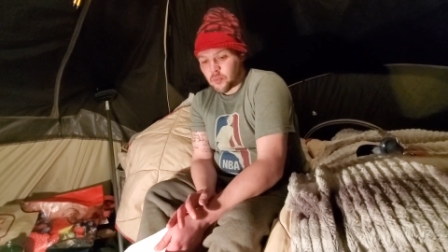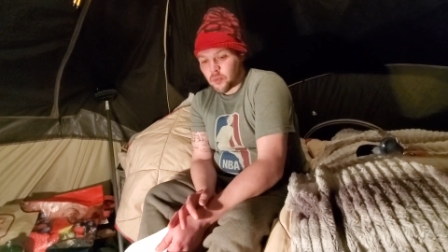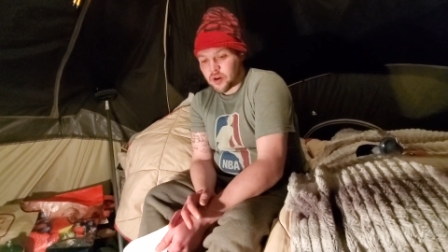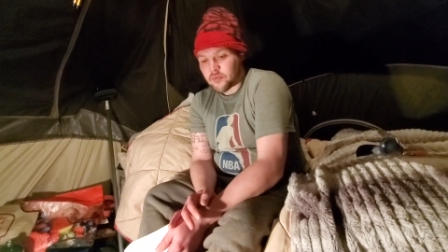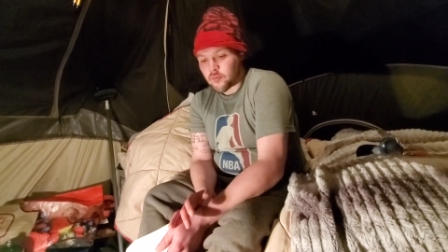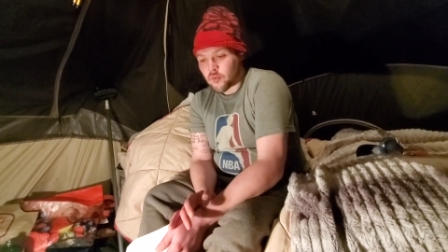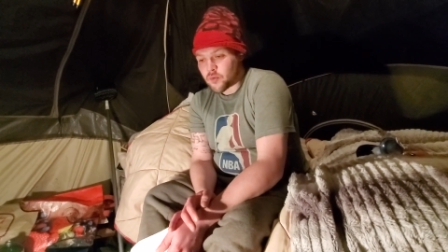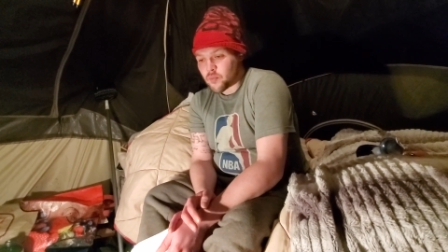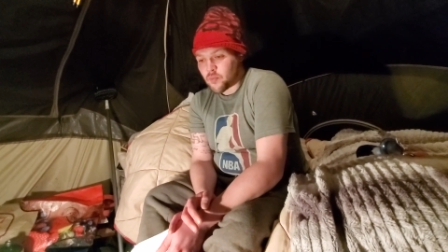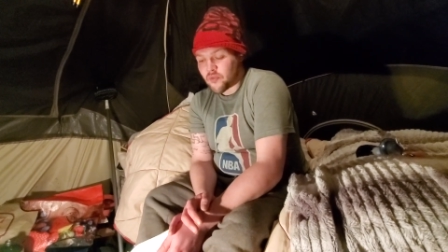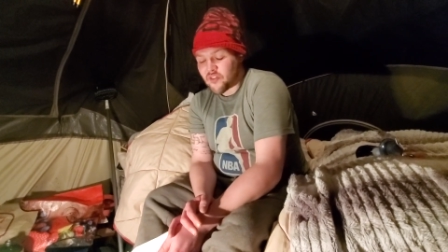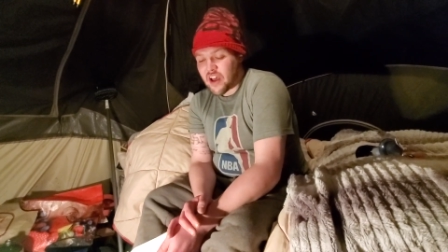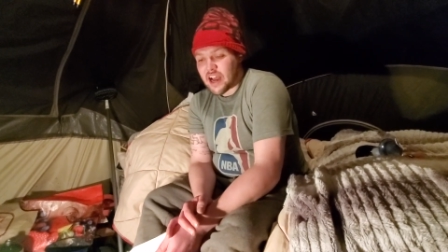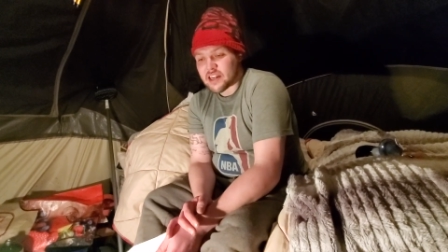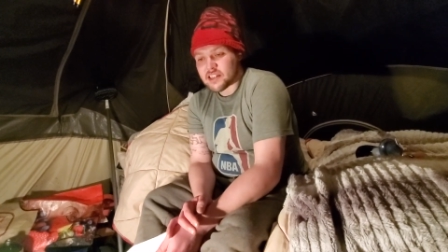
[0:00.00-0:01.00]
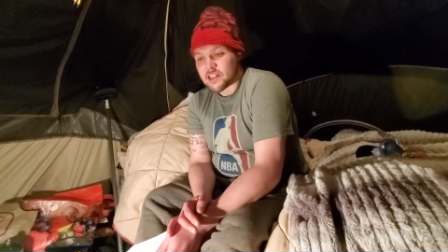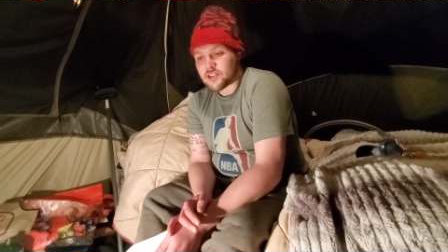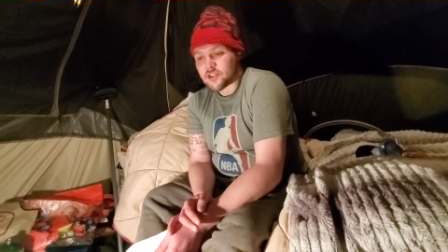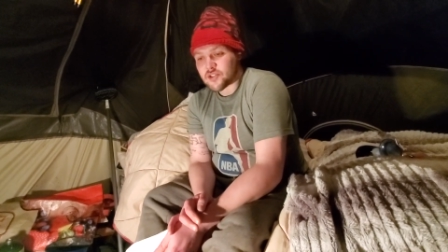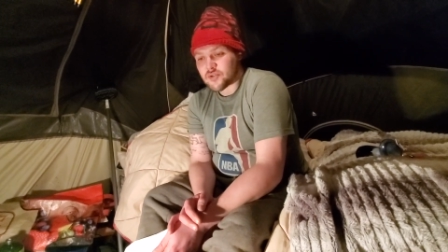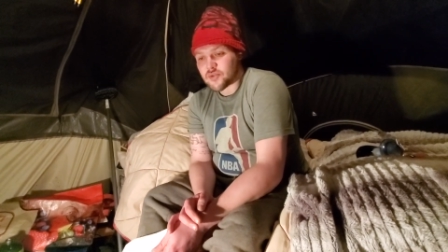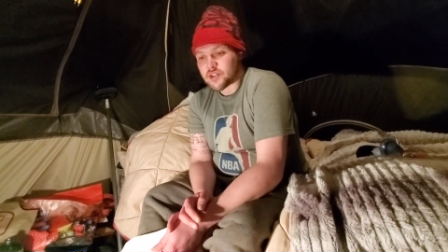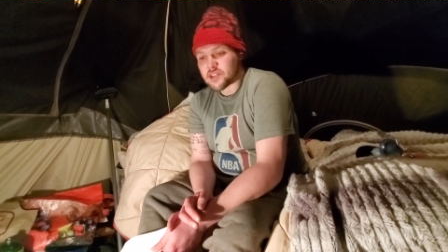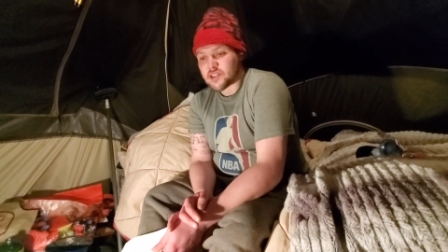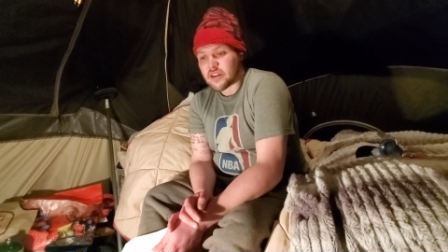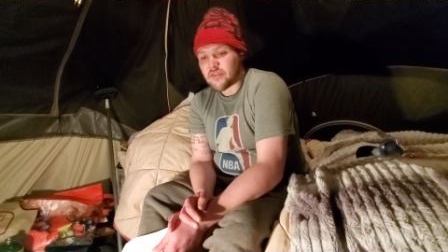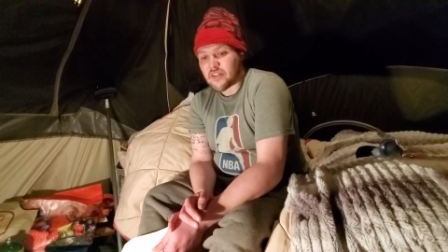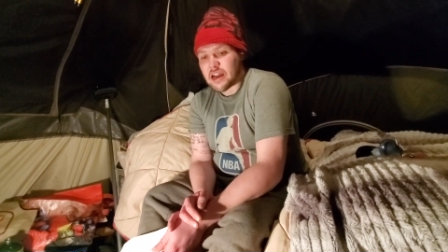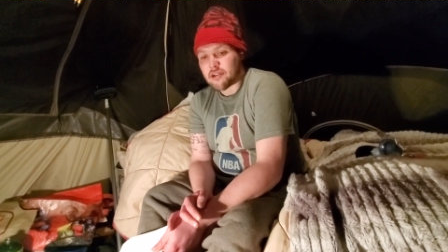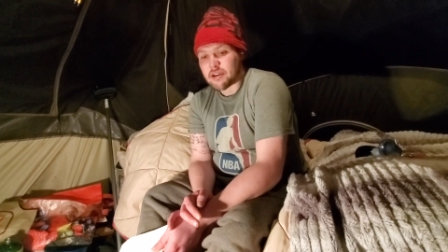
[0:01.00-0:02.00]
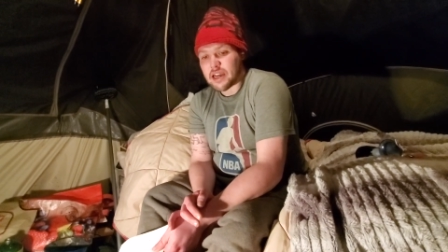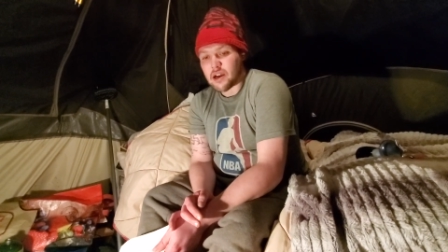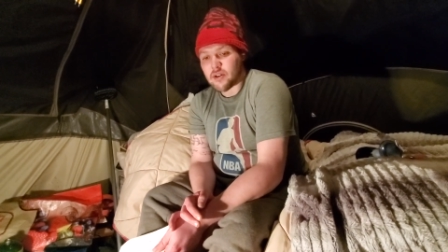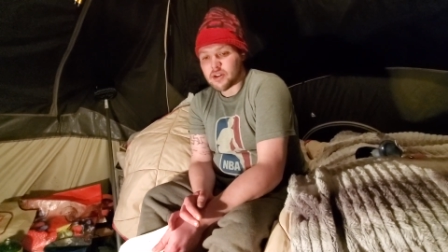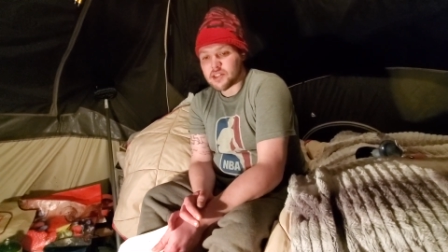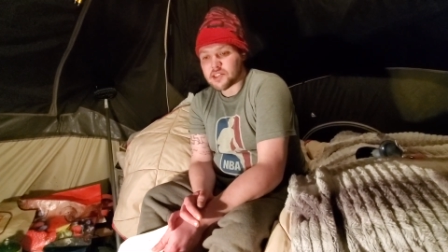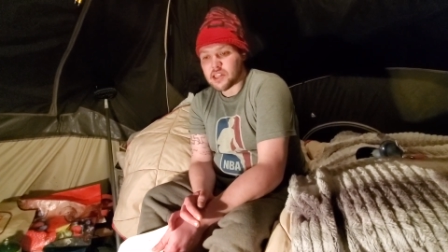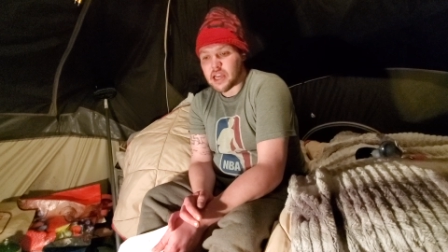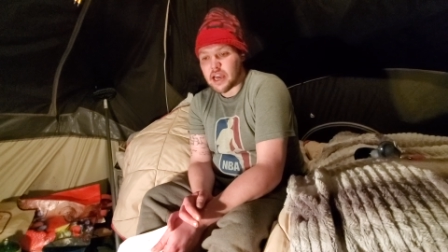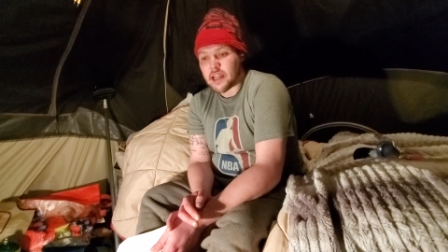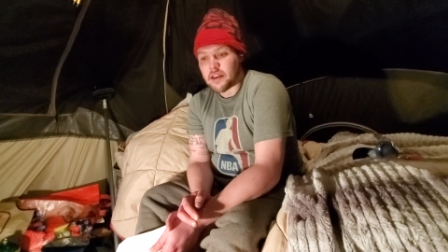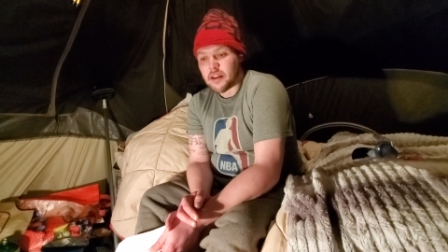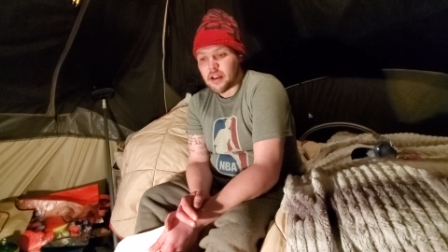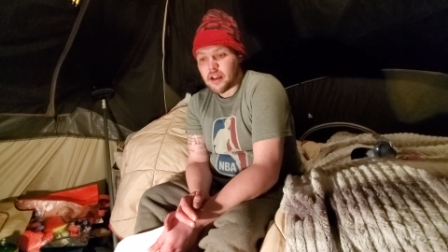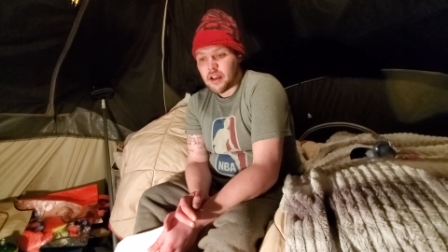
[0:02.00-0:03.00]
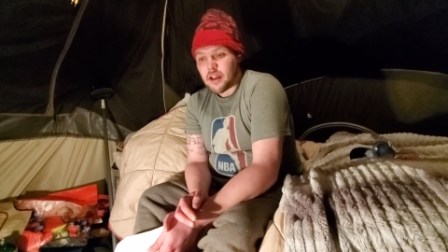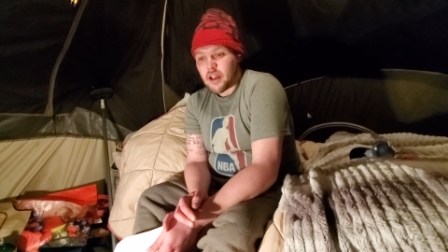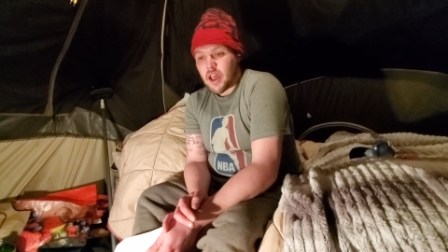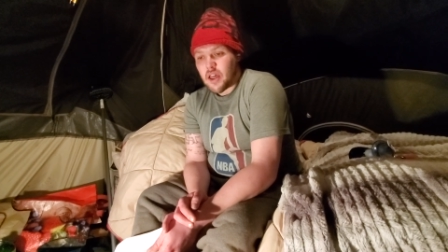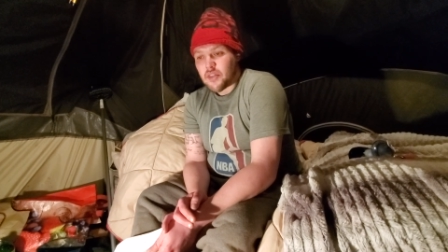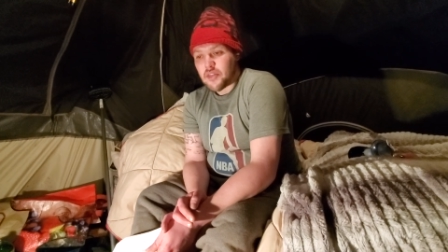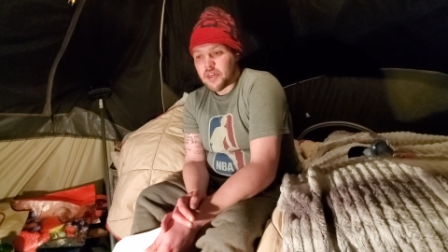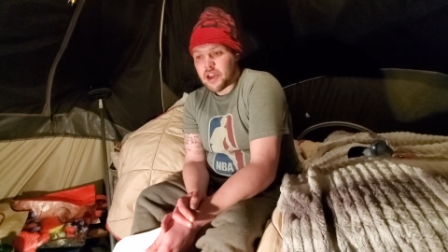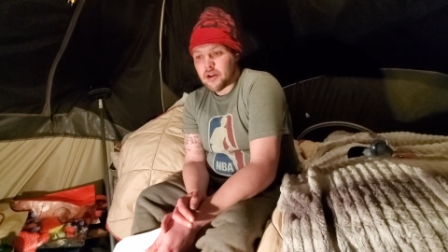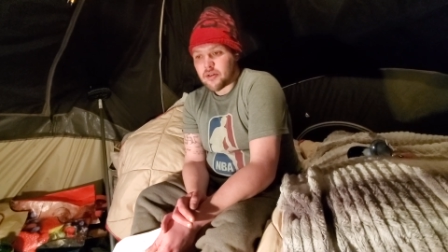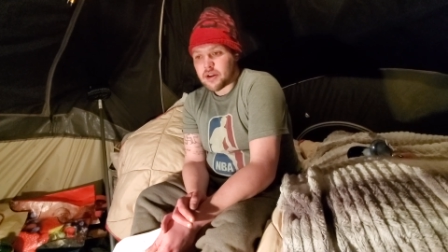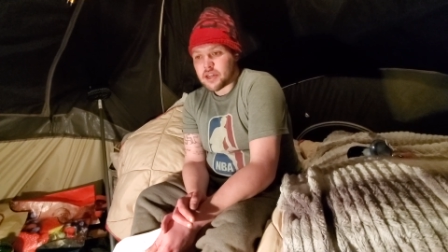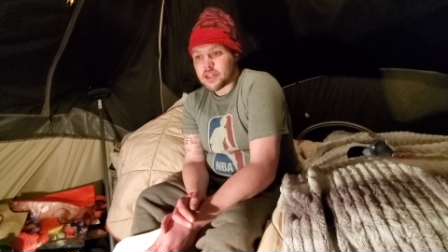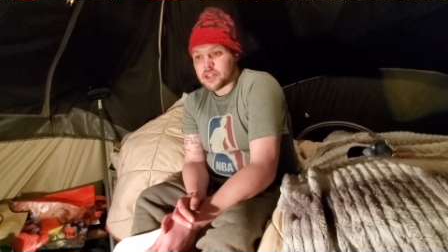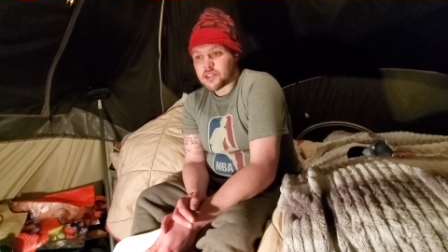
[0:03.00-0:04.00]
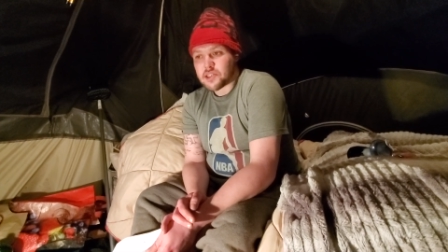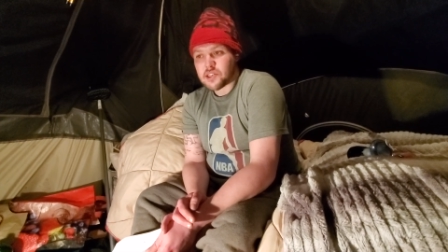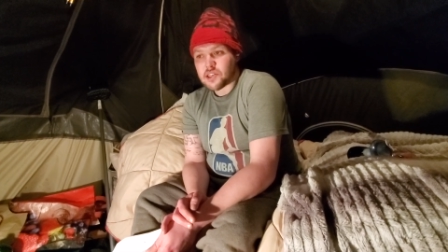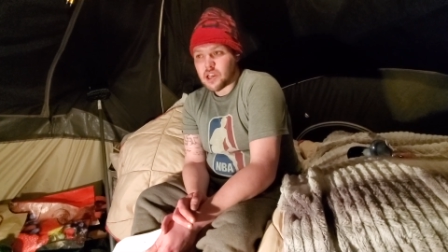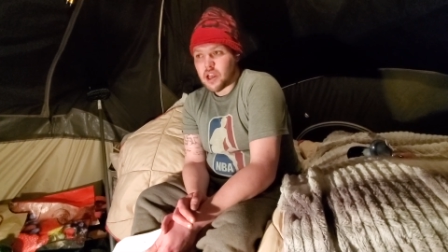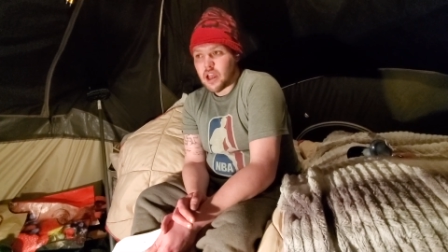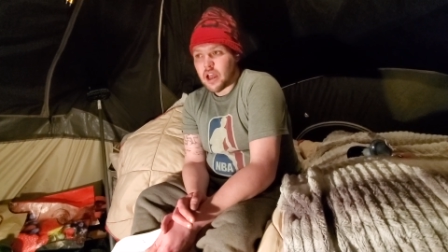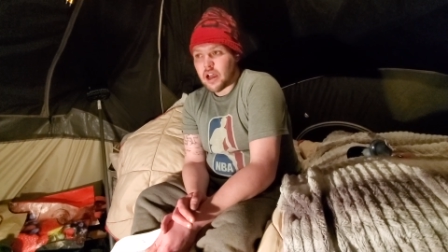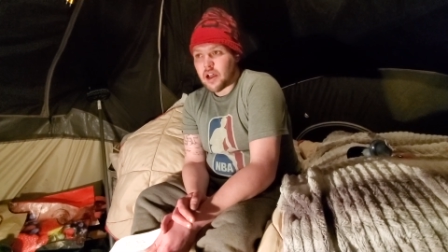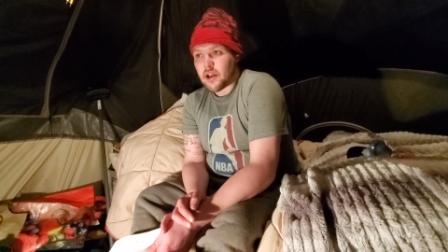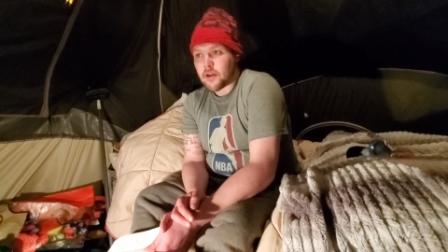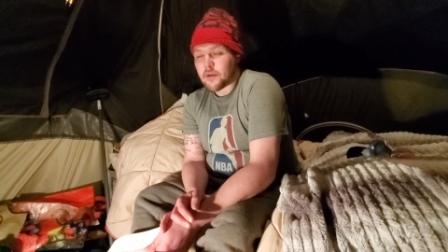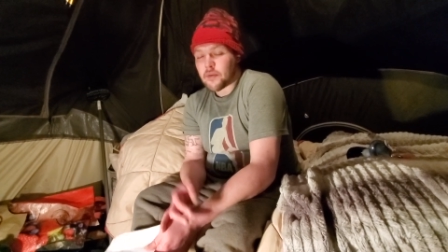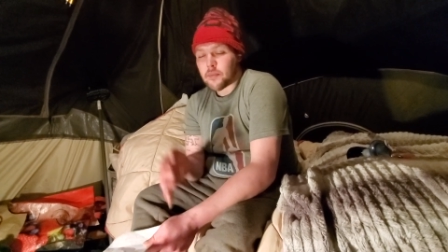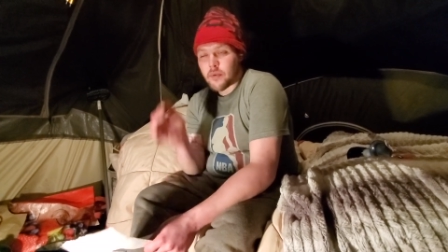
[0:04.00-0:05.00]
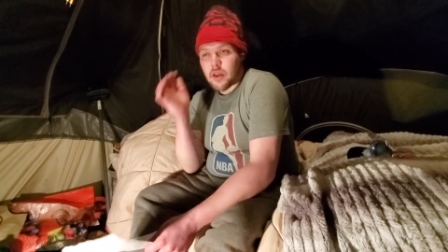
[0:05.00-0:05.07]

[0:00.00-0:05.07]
one fact I just recently found out is that there is uh,